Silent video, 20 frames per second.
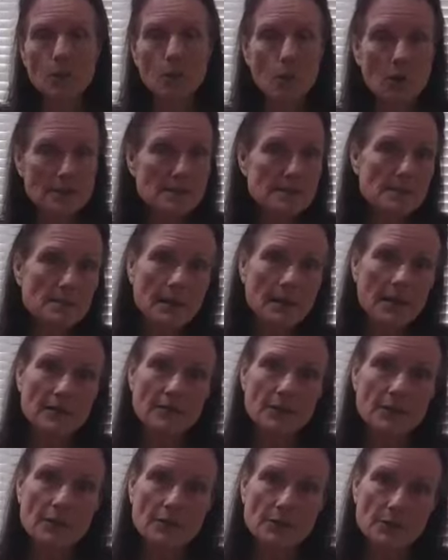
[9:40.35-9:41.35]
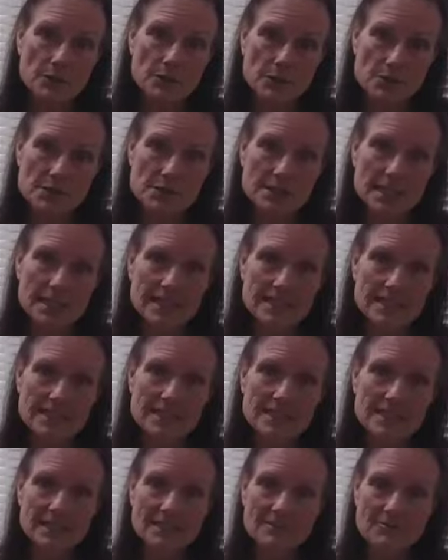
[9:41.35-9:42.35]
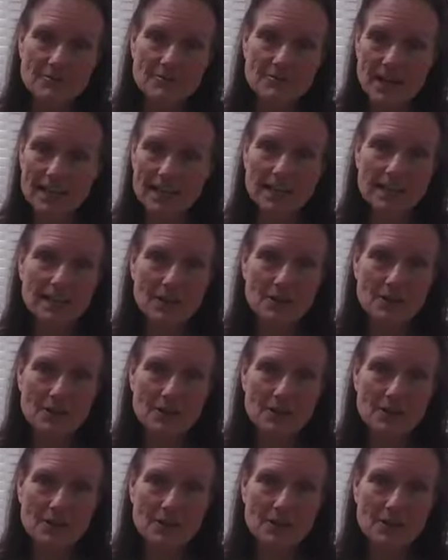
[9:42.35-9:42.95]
Once a month on Thursdays, the Lymphatic